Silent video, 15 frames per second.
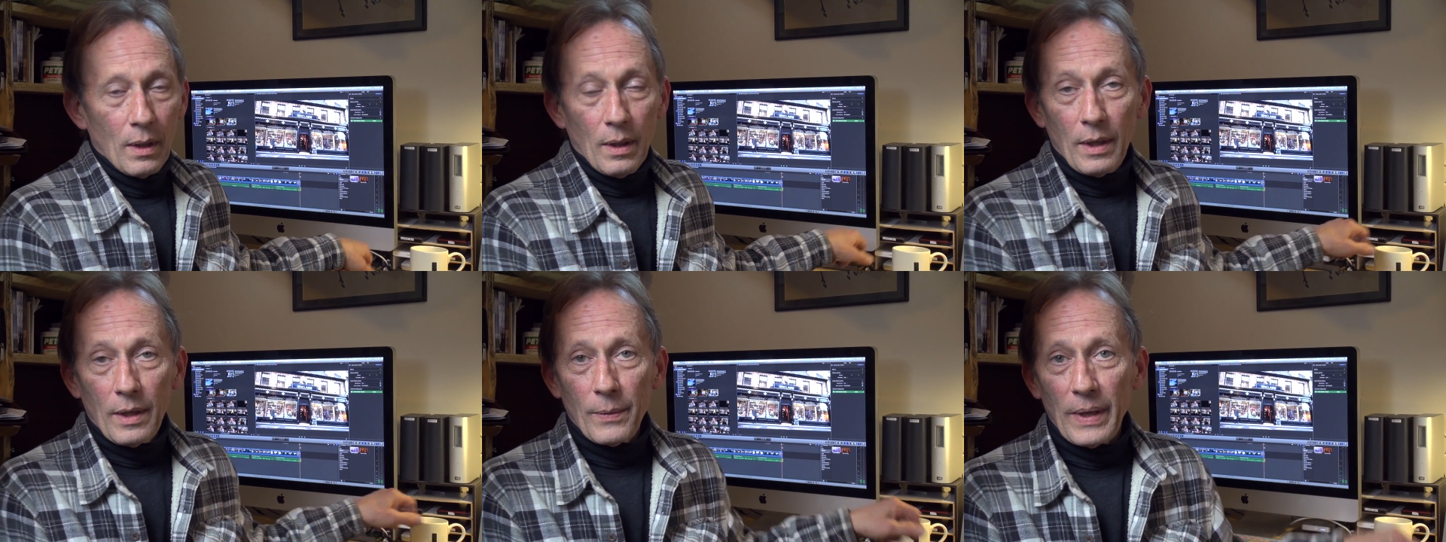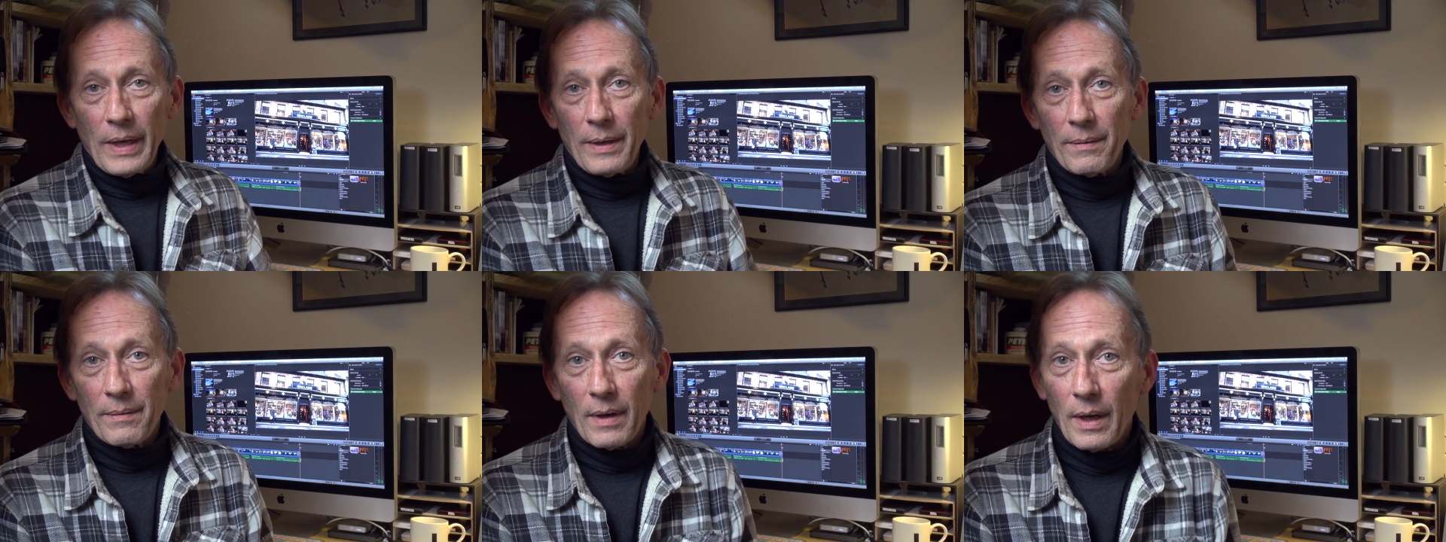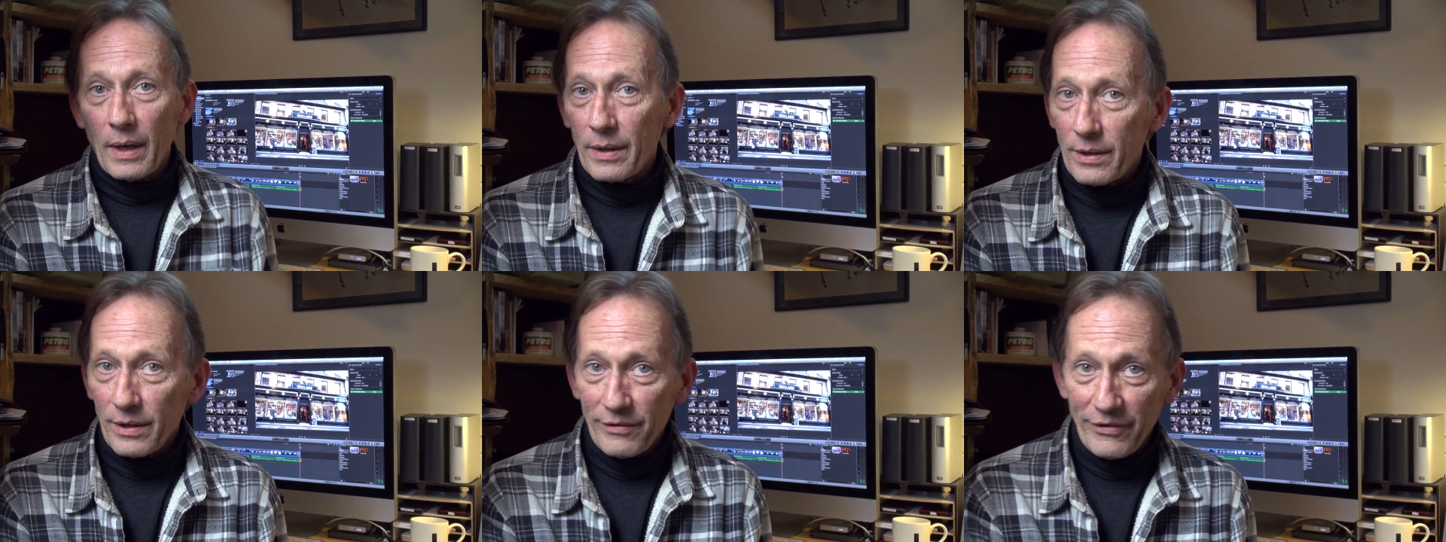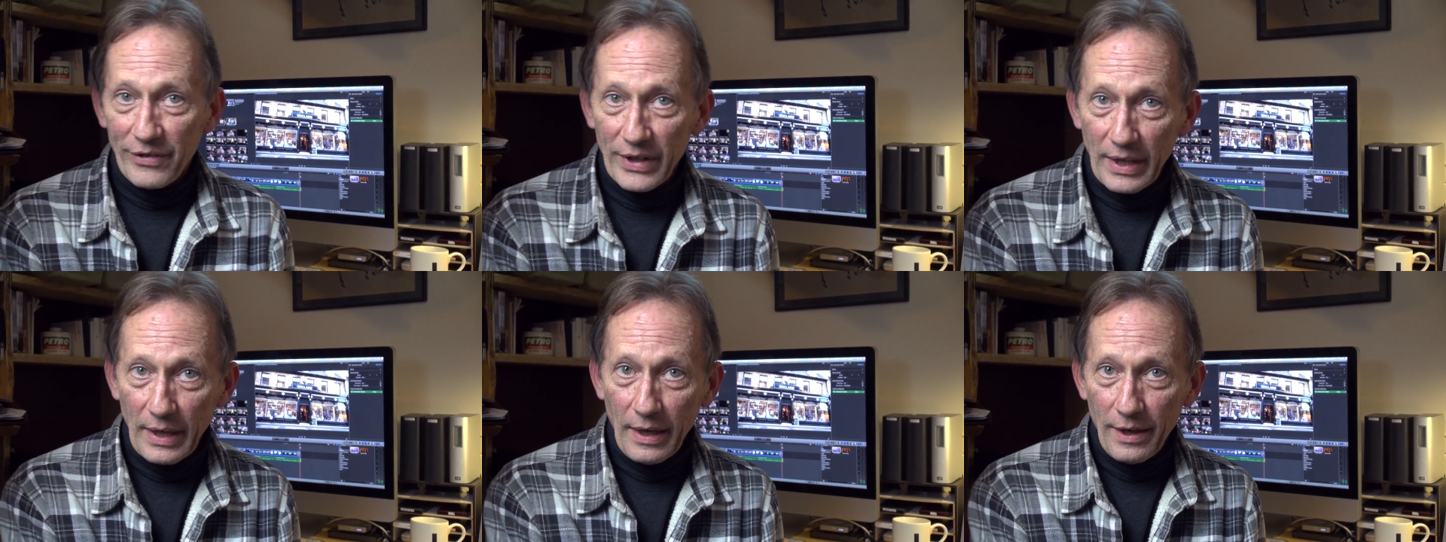Anyway, I couldn't
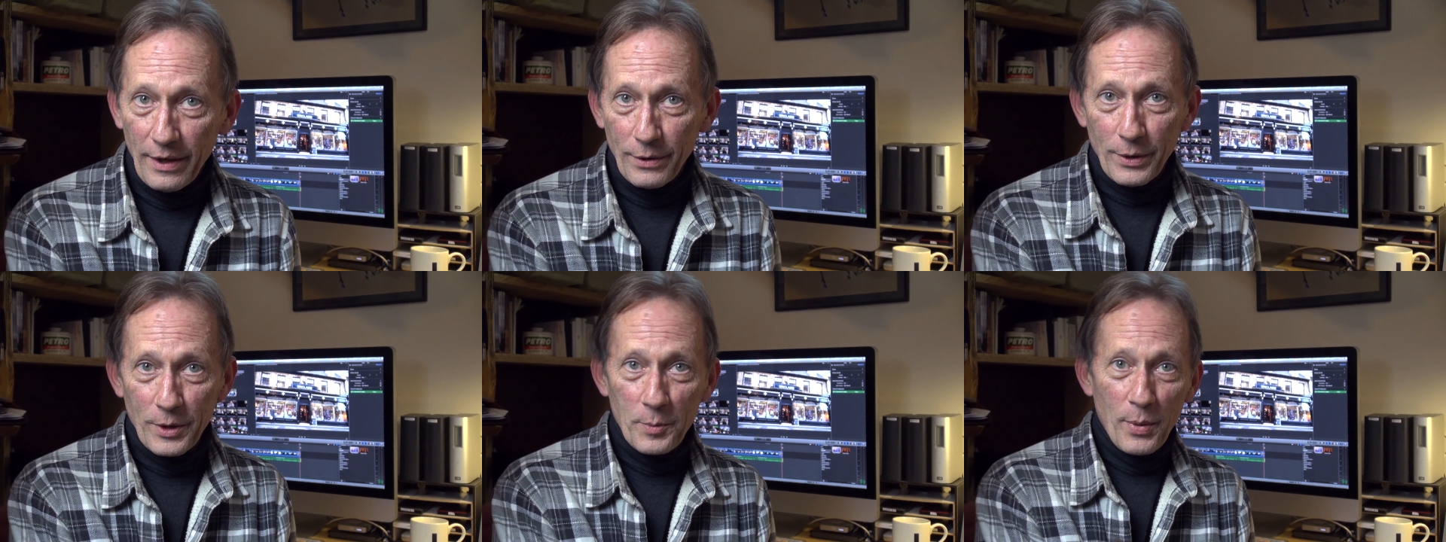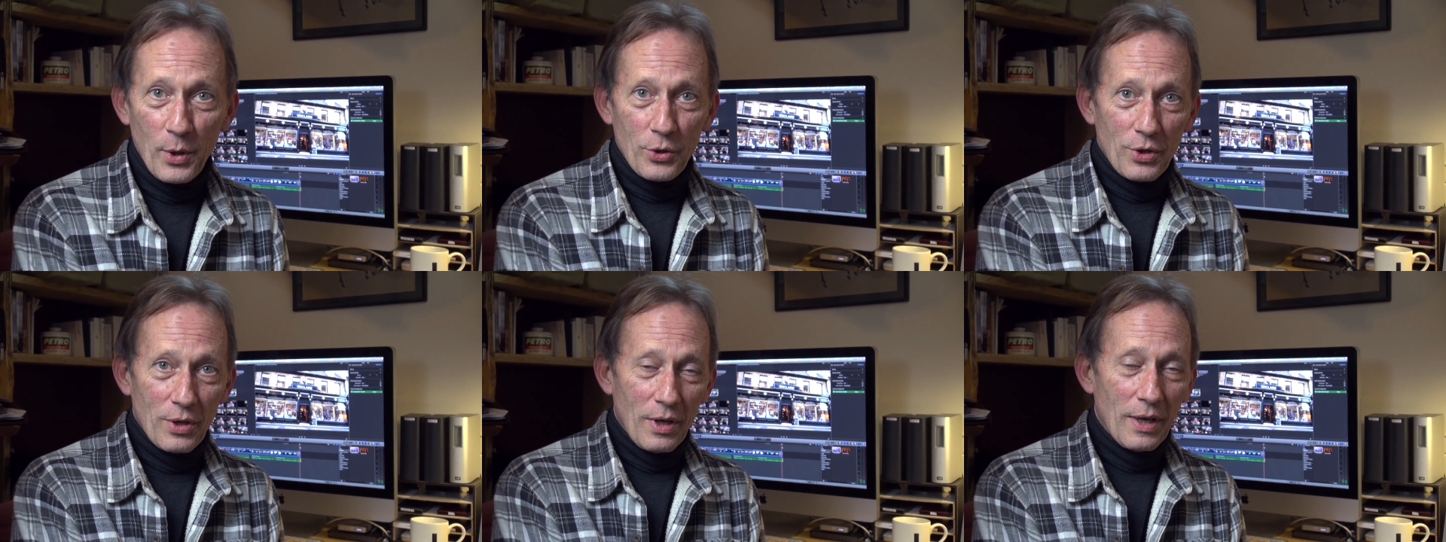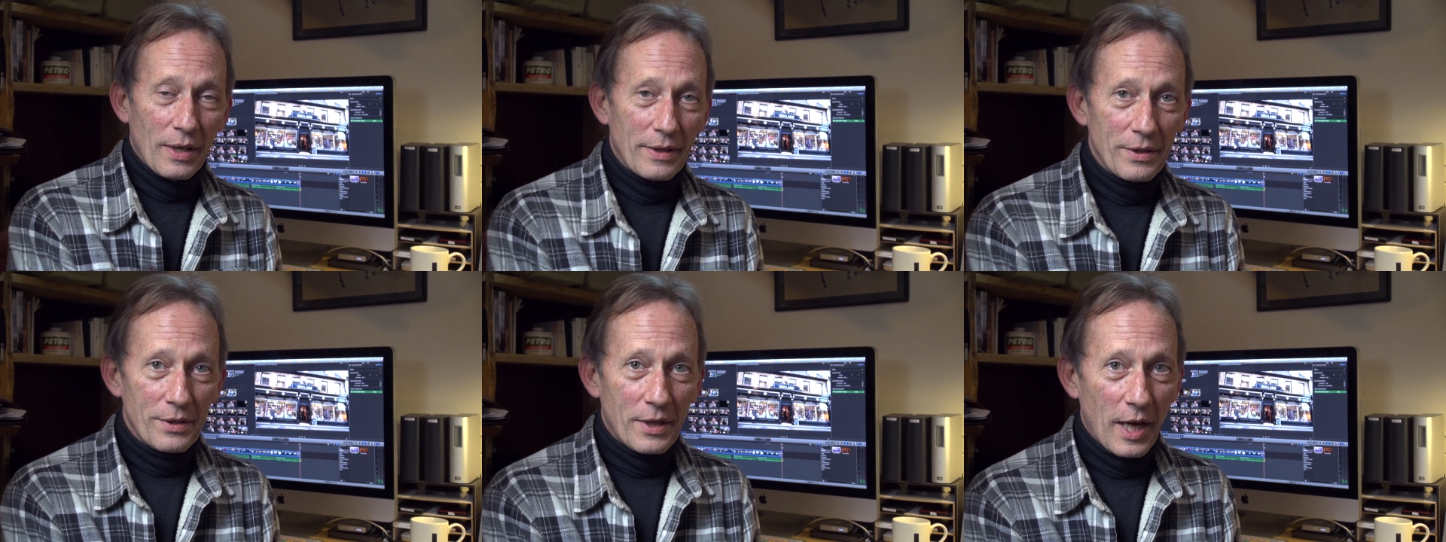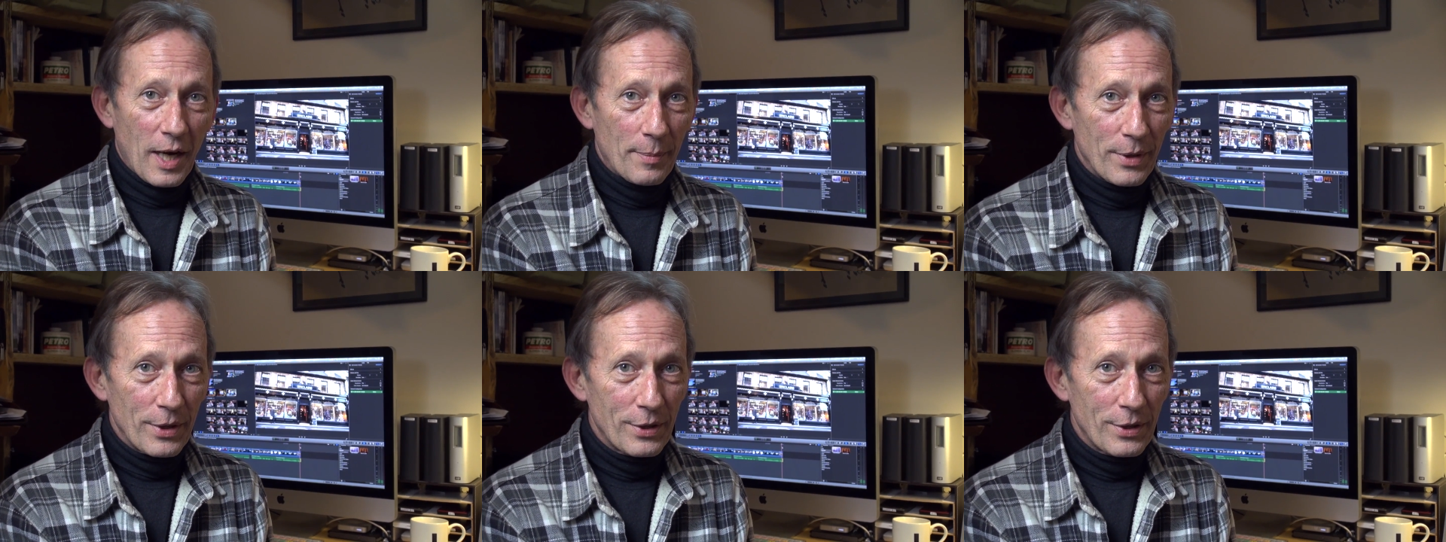figure out how to exposure lock this camera,